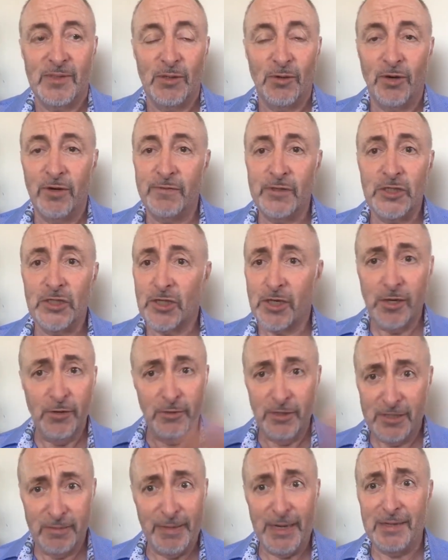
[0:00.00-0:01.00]
or if you're just
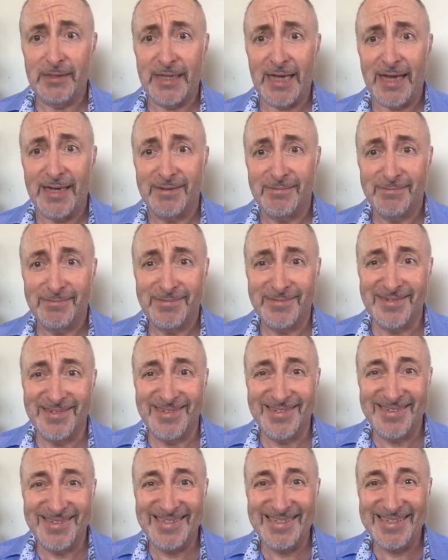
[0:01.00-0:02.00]
curious about
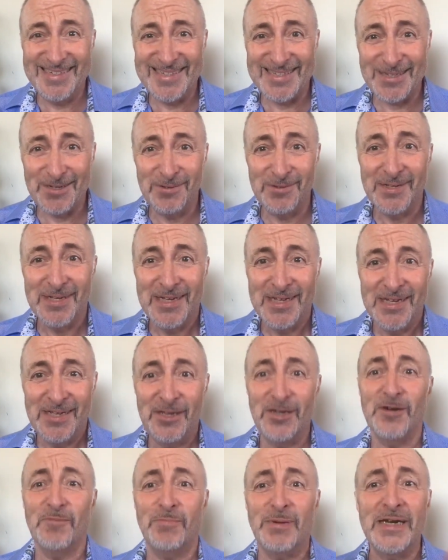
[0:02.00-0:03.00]
that. So
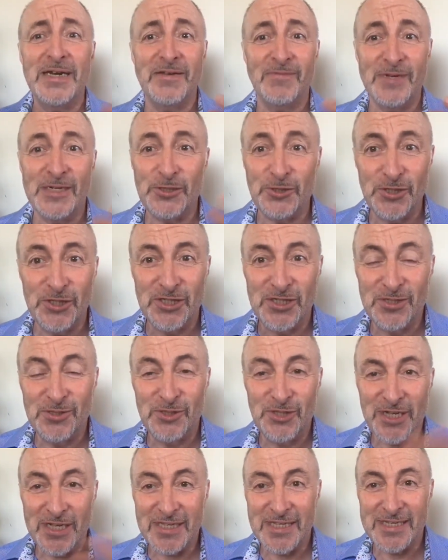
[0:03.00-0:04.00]
you've got plenty of entries to
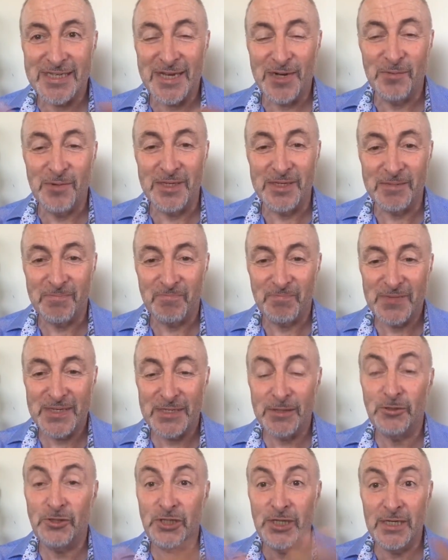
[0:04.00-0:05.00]
check this out with.
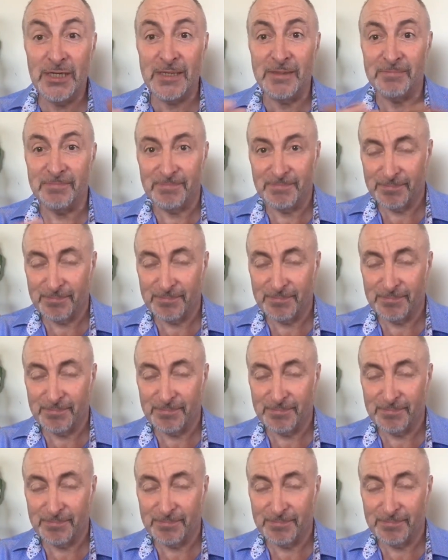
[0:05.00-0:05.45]
So cheating.